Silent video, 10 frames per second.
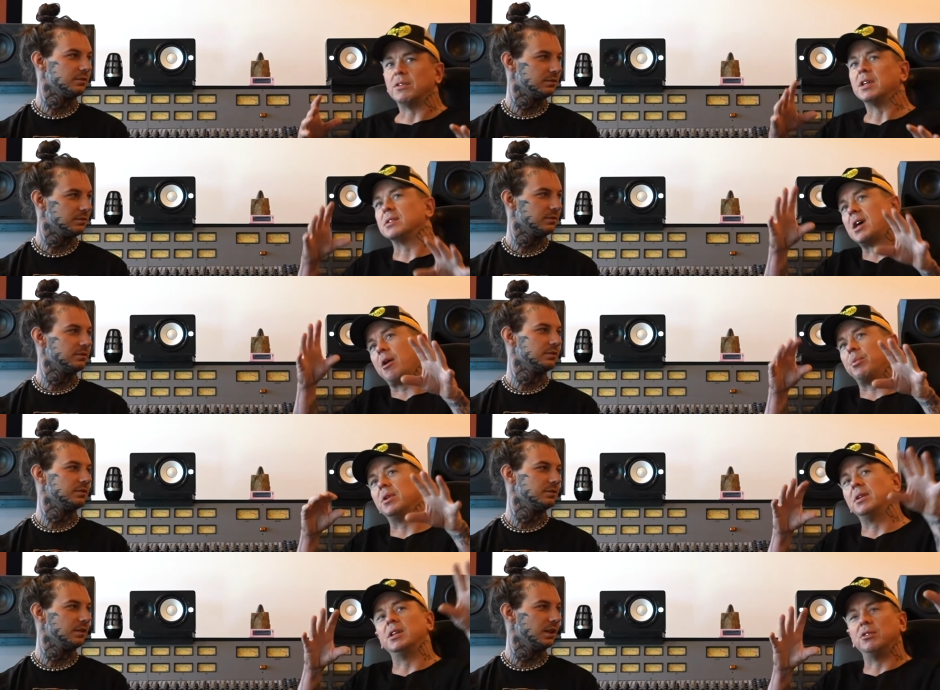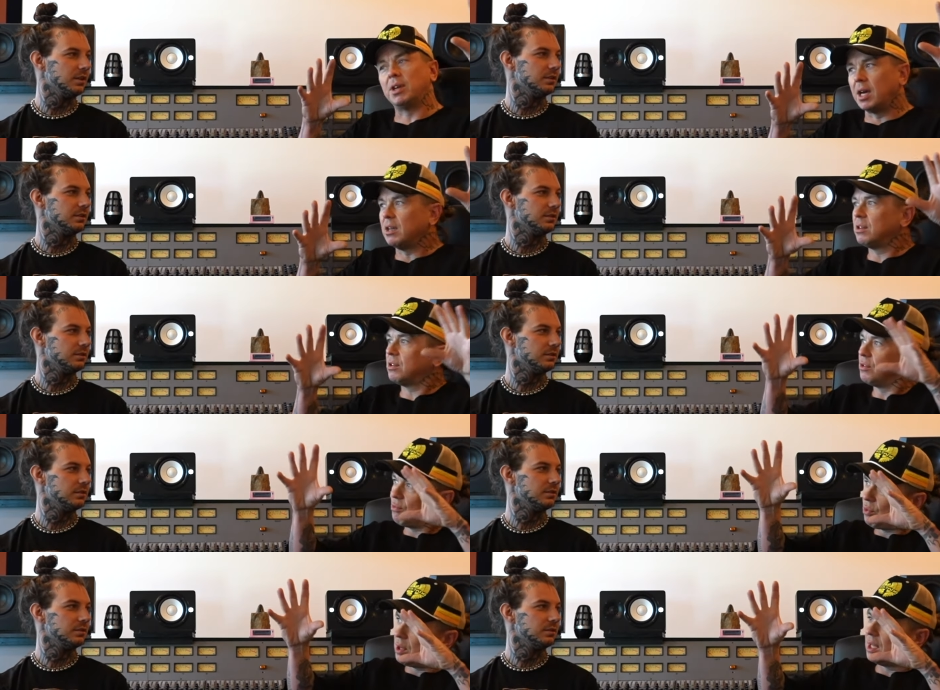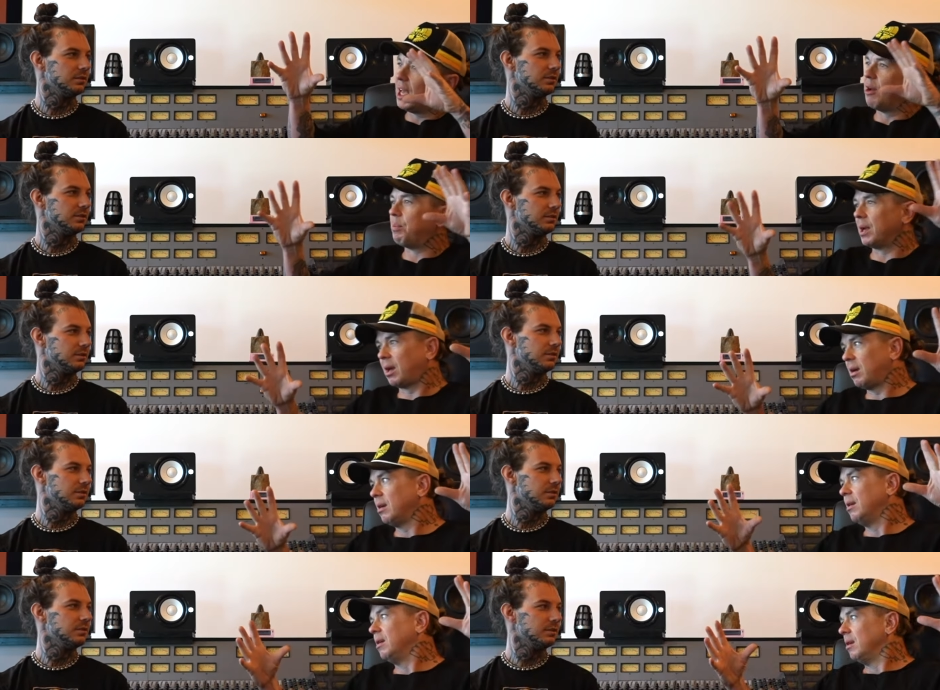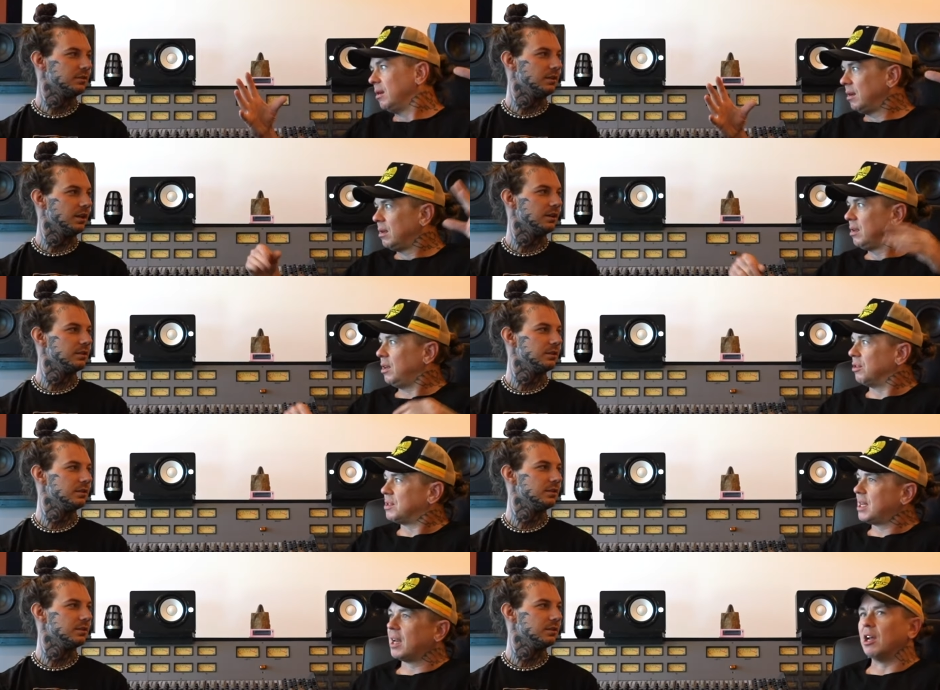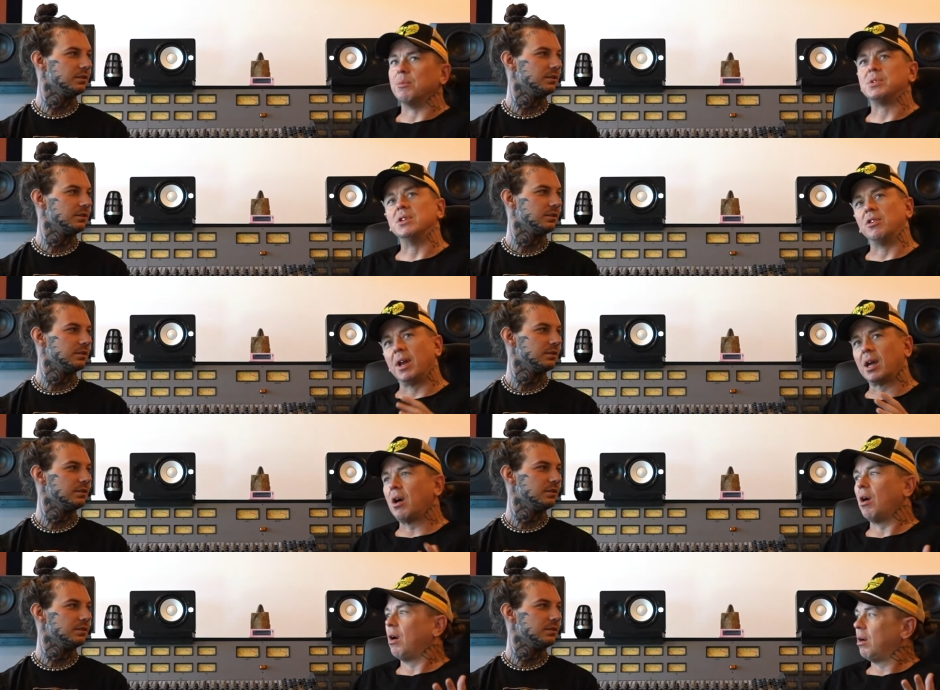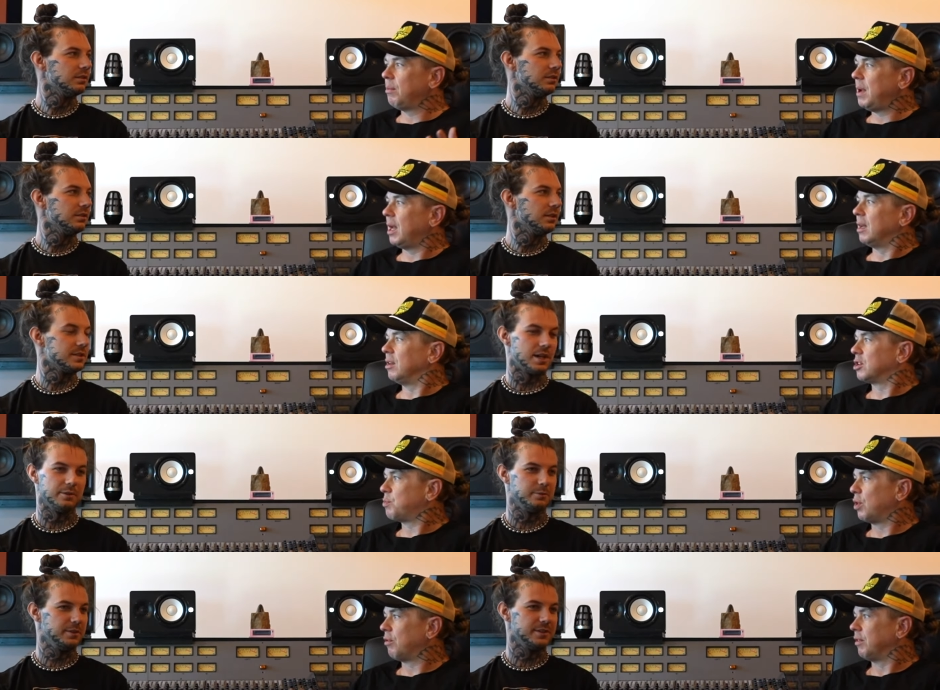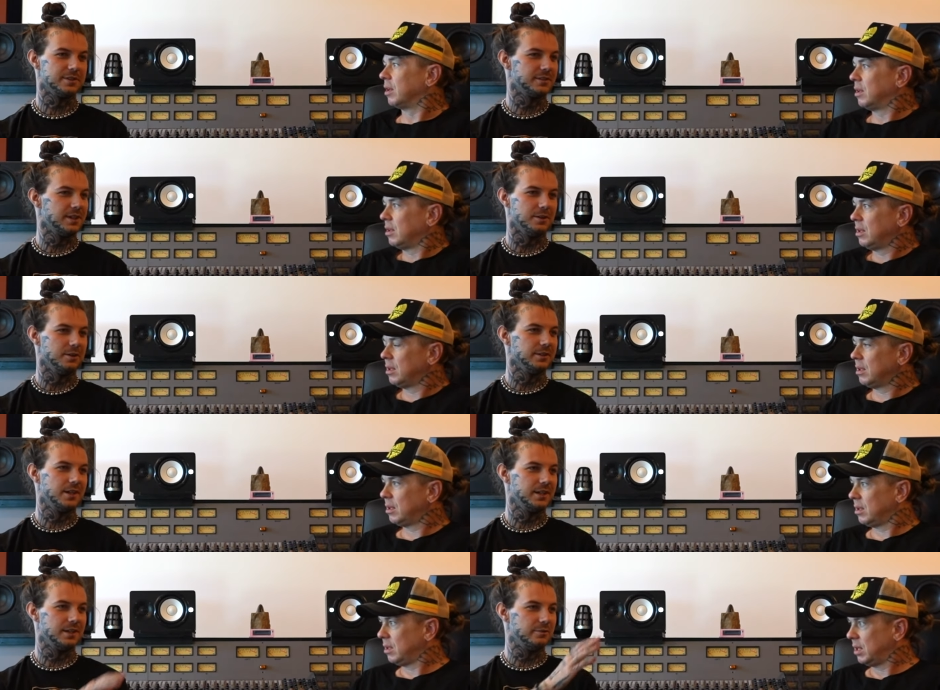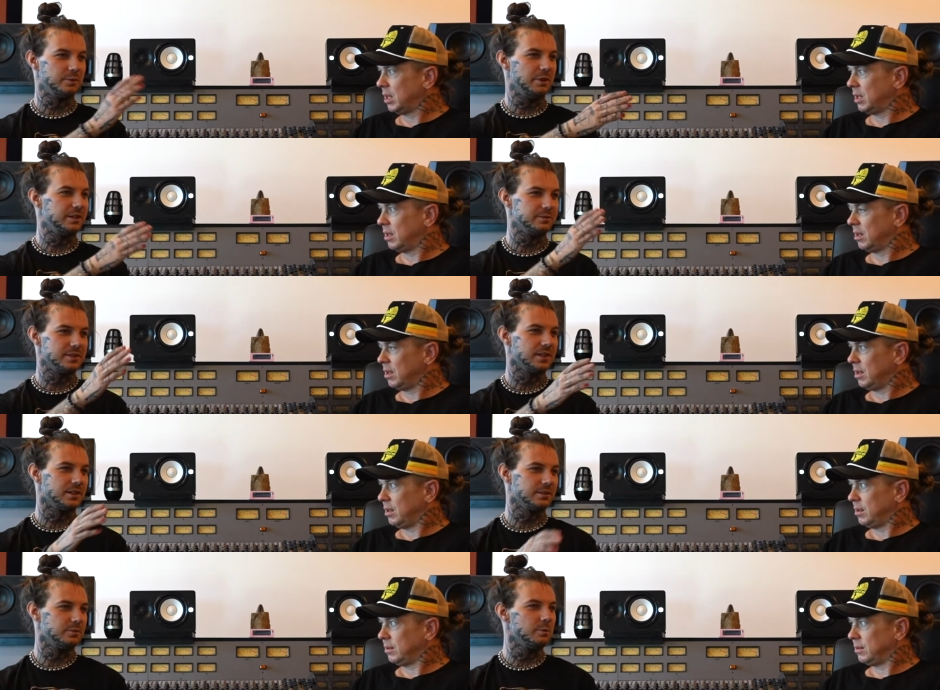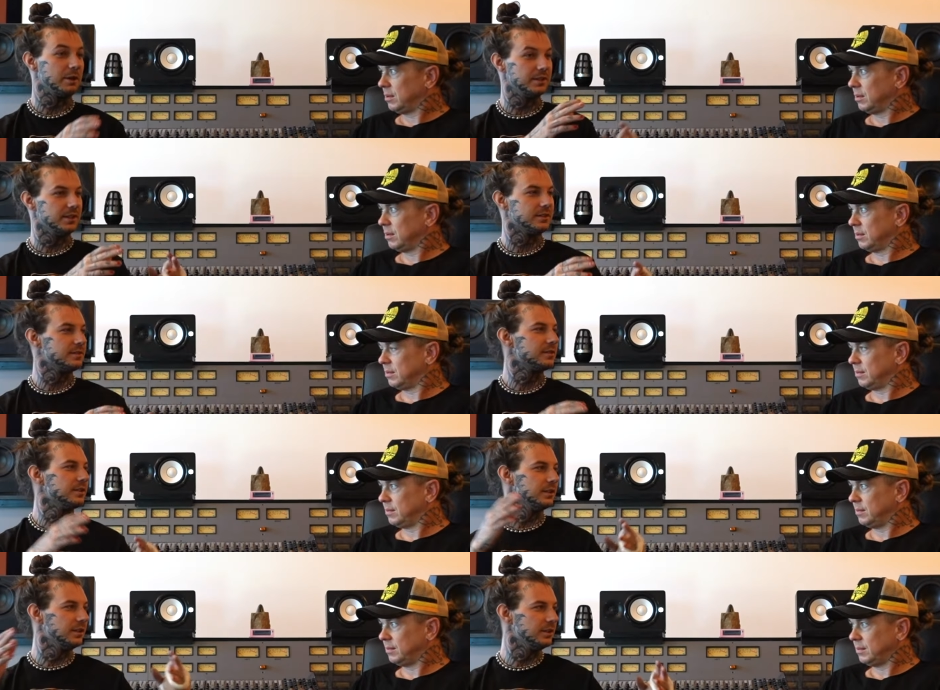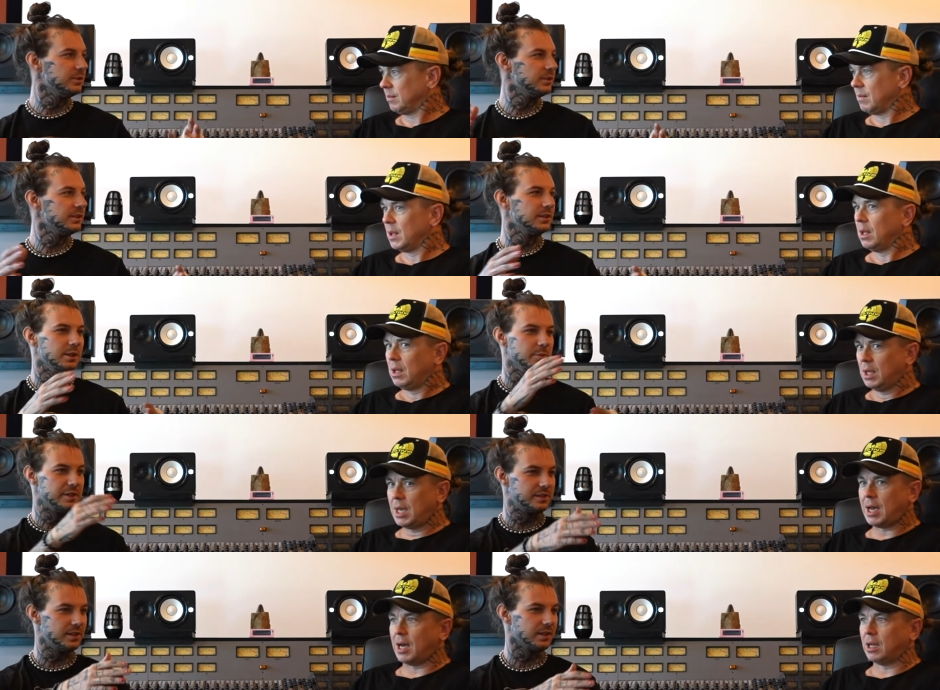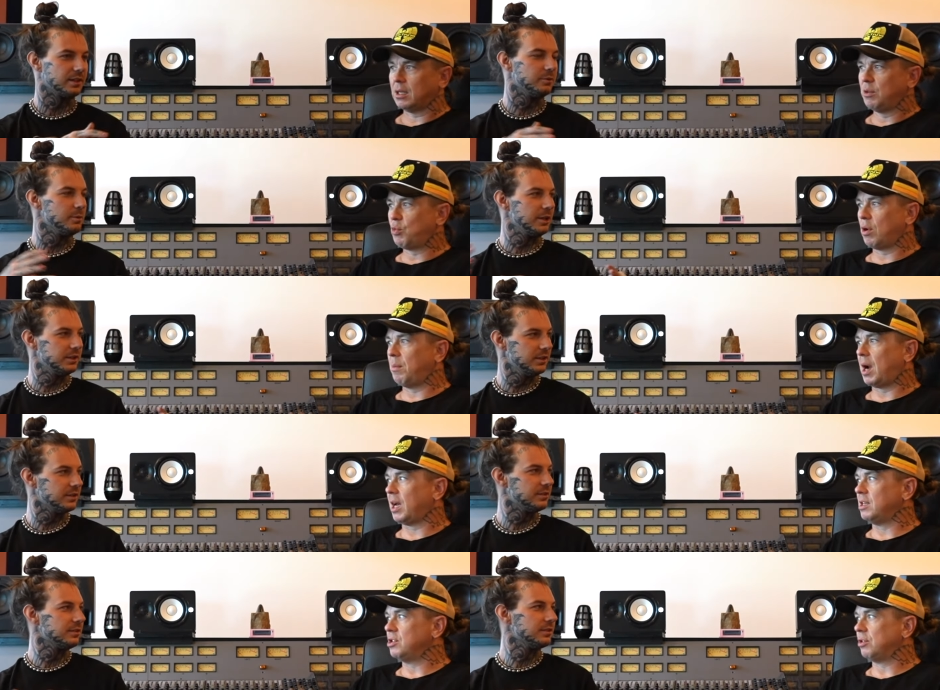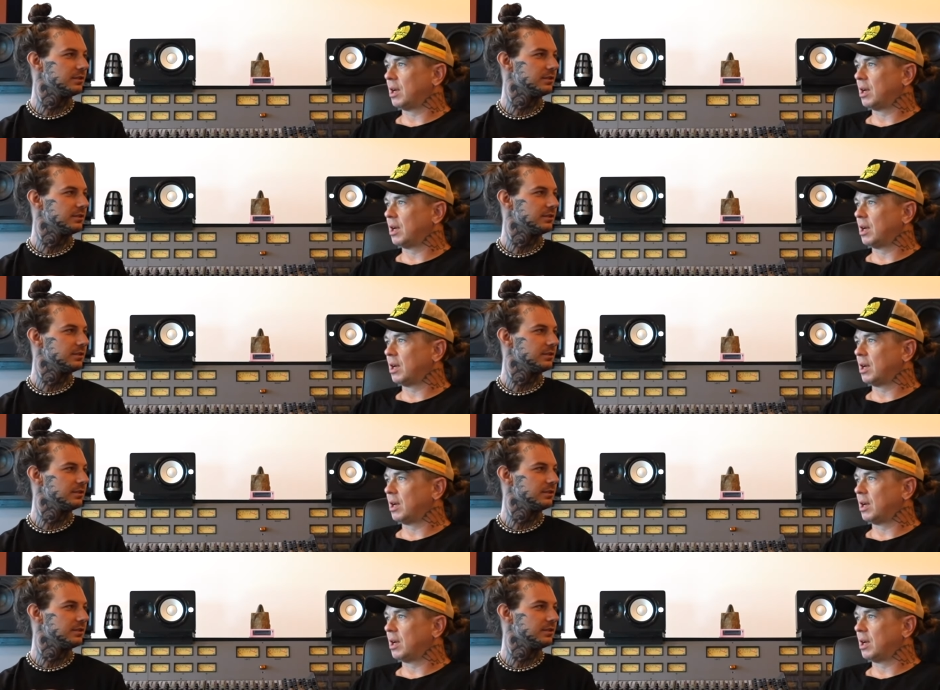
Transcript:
Speaker 1: Things happen, and then yeah. you get really epic, yeah. you know, setups, and you're like, oh
Speaker 2: that's how it was. Yeah, all night everybody was like, "What about this?" And then they do it, and it'd be yeah, sick. The what more minds you